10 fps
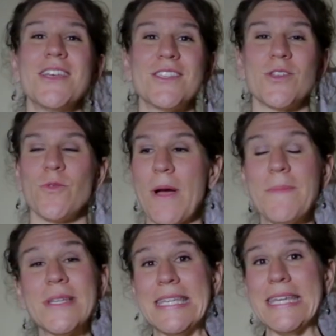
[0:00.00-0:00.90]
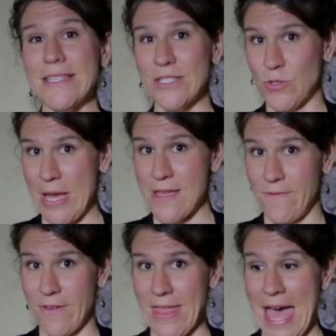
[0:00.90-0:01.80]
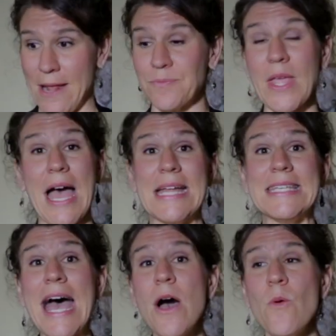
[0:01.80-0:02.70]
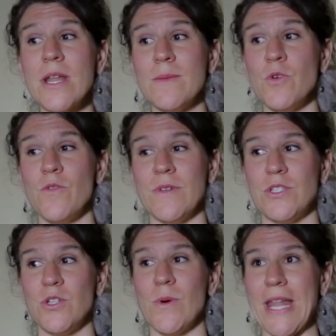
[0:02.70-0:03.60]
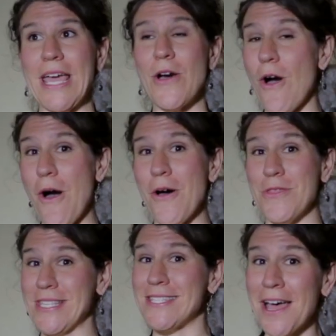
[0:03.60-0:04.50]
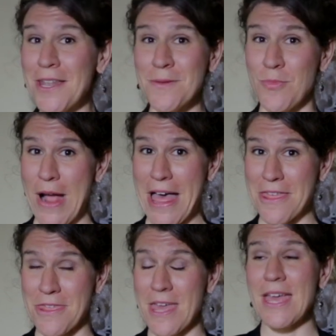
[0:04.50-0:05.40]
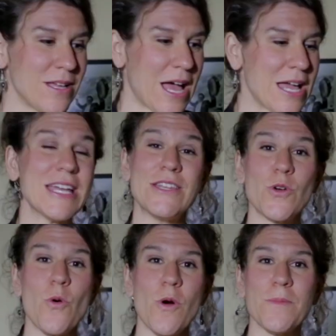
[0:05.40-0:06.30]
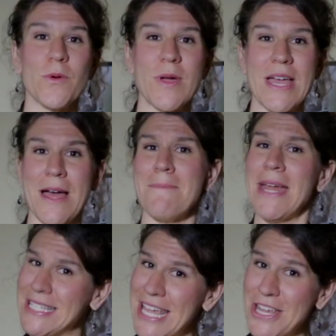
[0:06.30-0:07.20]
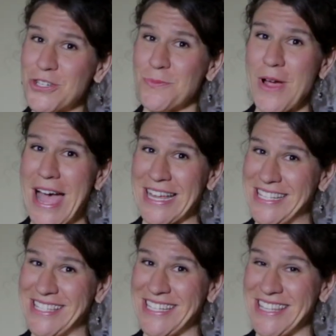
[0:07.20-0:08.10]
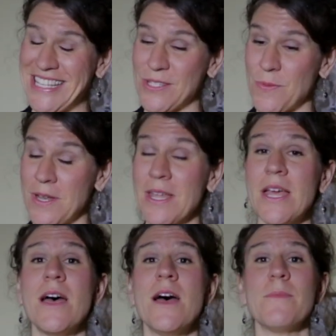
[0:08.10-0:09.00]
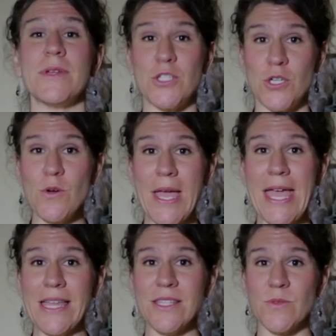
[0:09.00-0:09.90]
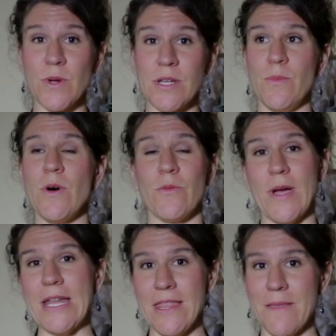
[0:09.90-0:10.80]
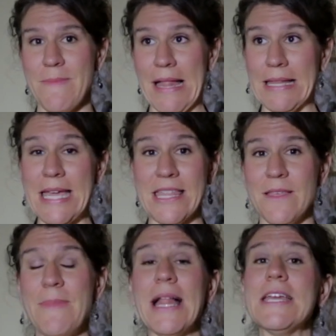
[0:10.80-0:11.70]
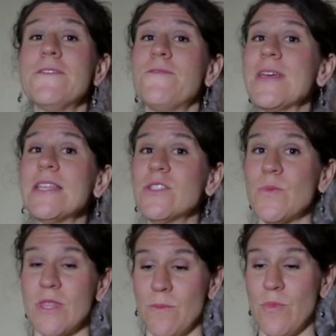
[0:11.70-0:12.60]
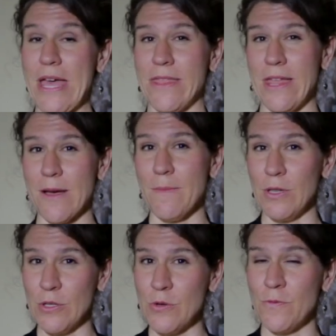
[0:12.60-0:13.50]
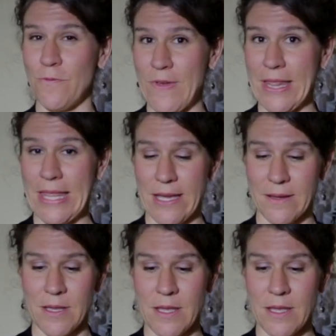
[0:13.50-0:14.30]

So repetika is great for that. I now want to move into what I call the sun breath. I incorporate a meditation practice into this one. But 2 hands we're going to put right on the belly, and the belly fills with the breath like a balloon filling.